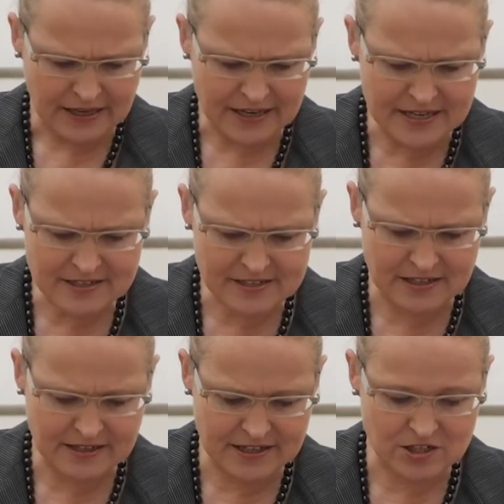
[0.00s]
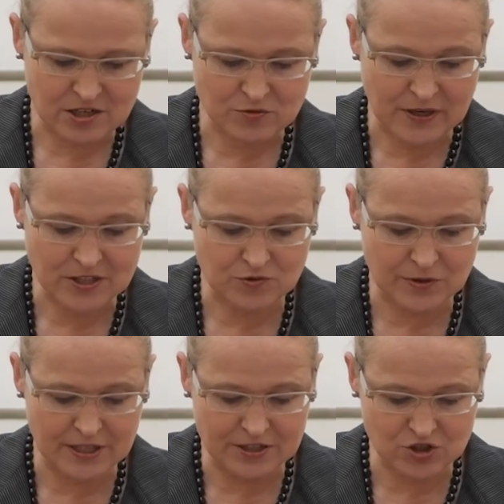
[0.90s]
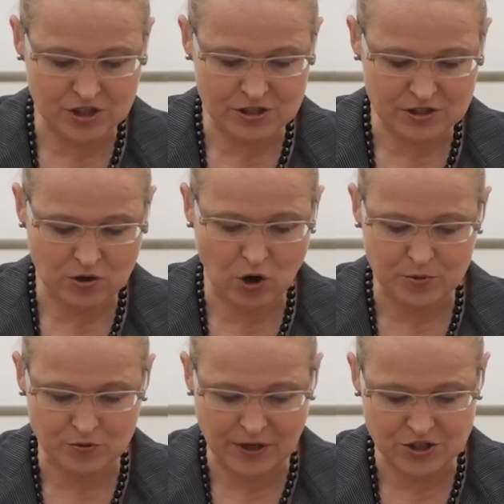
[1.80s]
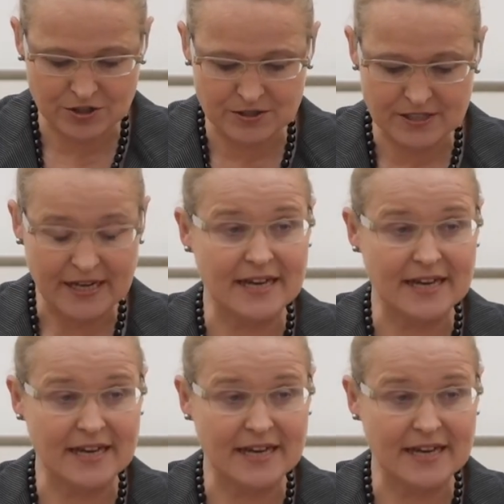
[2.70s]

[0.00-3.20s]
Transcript: inter and transreligious corporations